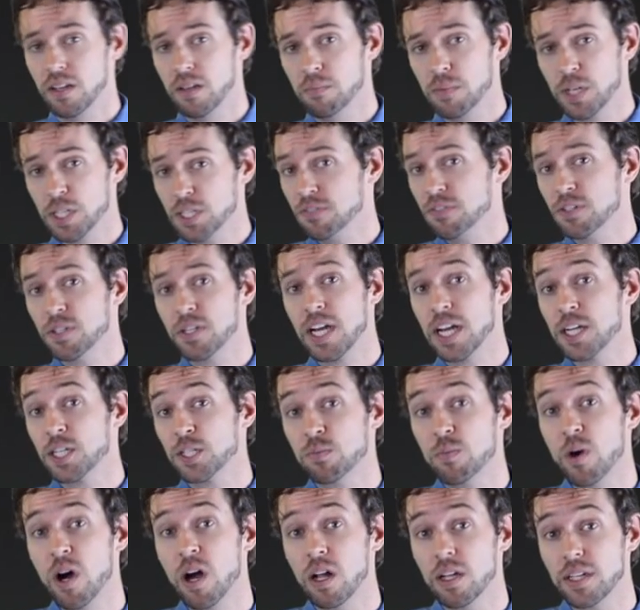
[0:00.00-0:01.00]
Makes you feel kind of
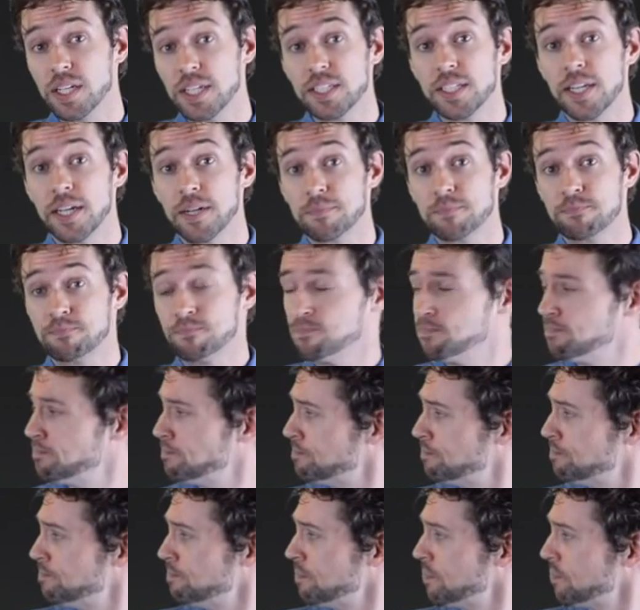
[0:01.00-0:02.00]
small, doesn't it?
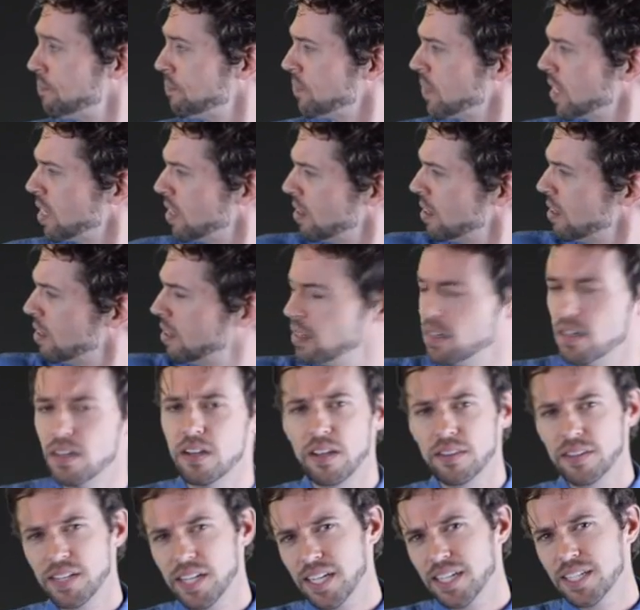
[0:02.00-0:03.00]

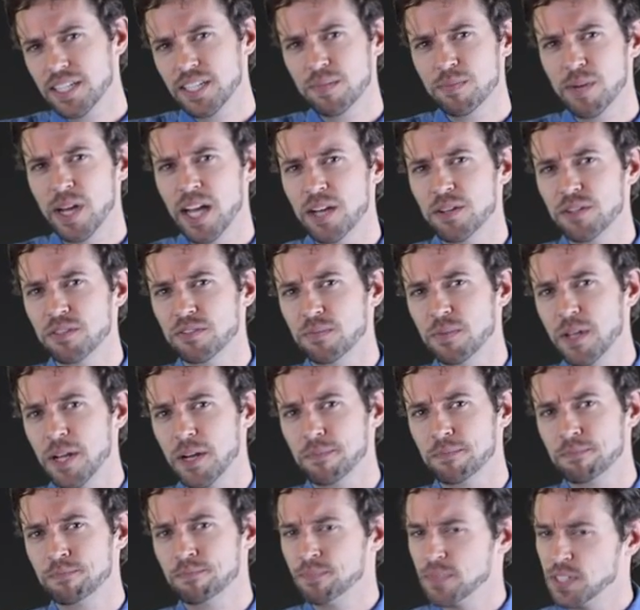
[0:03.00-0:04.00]
I think I can see my house from there.
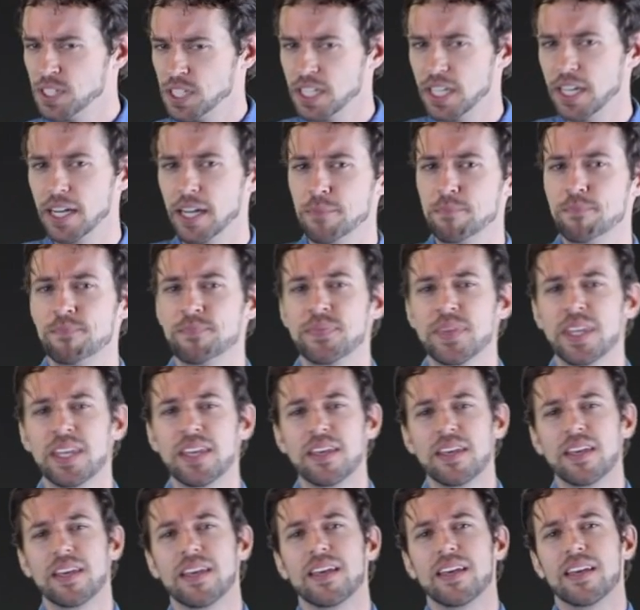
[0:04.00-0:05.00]
Just kidding.
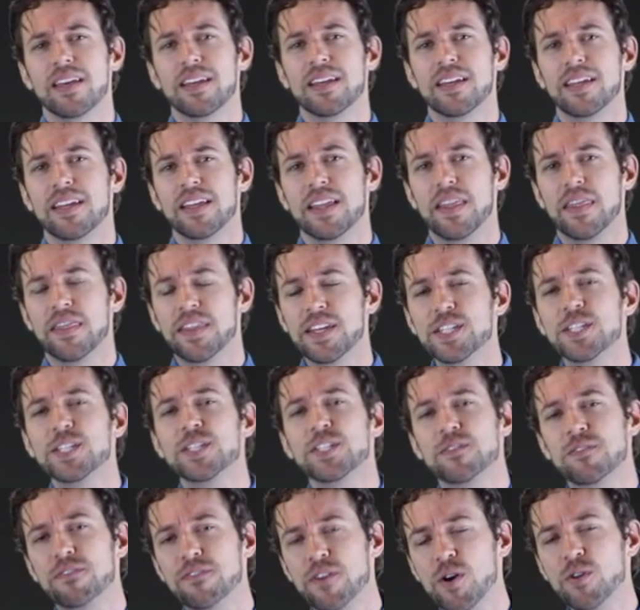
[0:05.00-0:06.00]
This is
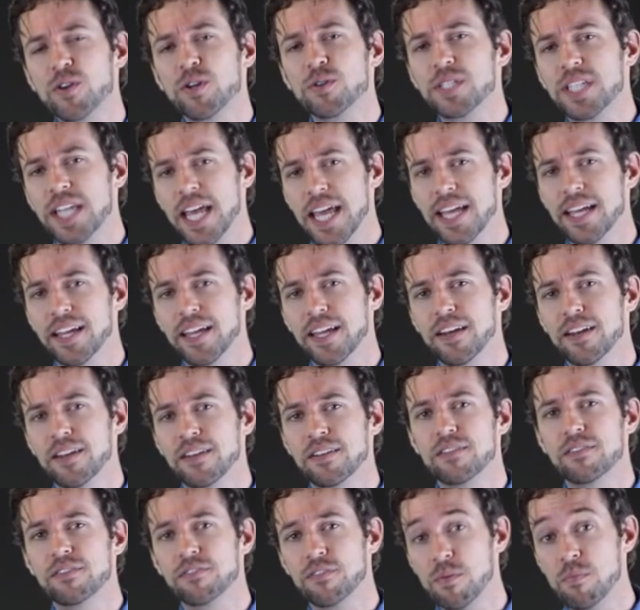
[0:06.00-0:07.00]
a photo taken
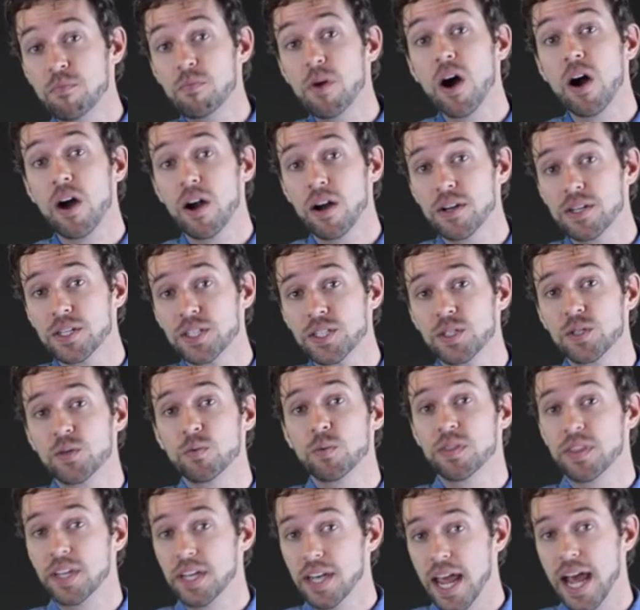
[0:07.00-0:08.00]
from Mars
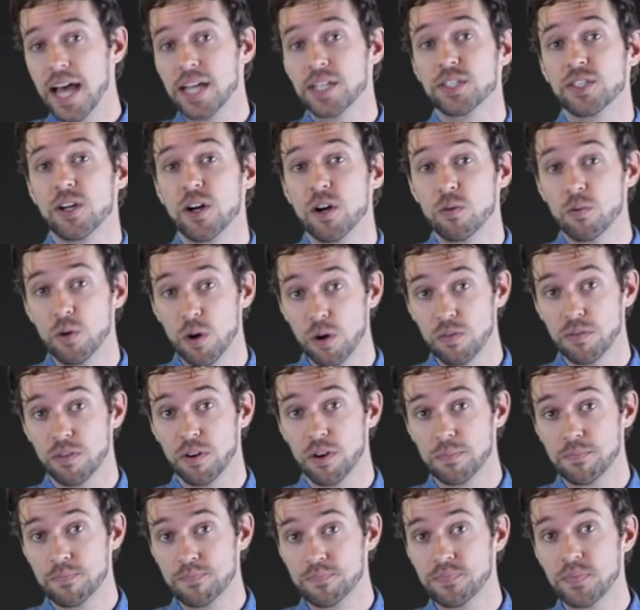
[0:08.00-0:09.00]
with the NASA
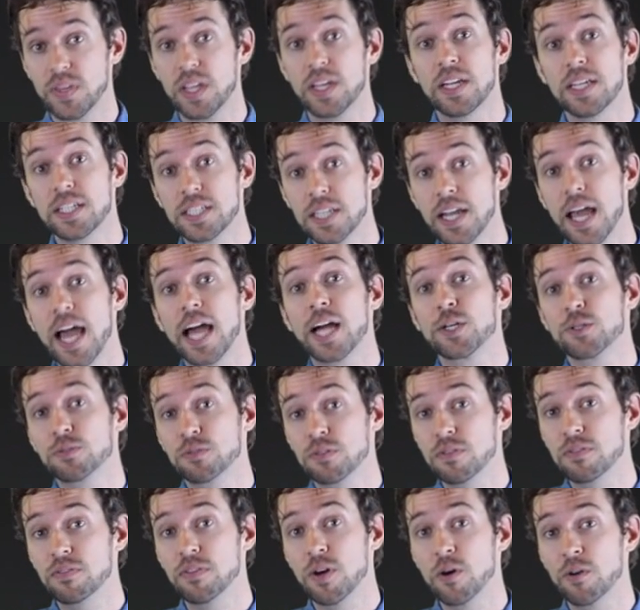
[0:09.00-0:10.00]
rover. It is an
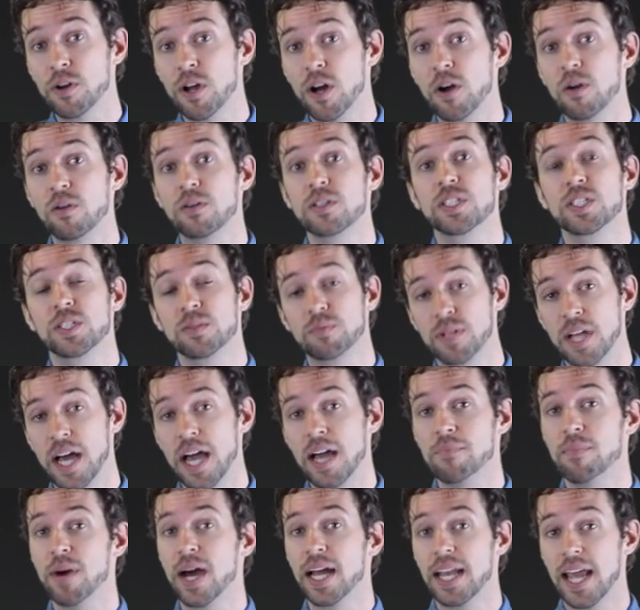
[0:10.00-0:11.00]
actual photo
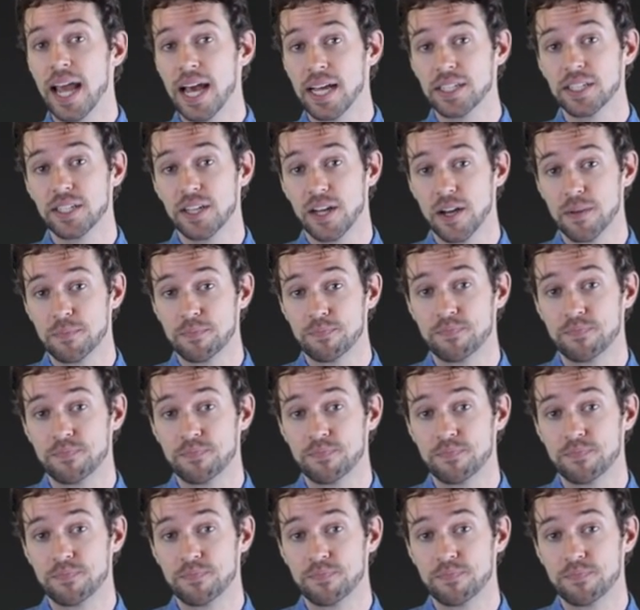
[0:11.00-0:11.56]
supplied by NASA.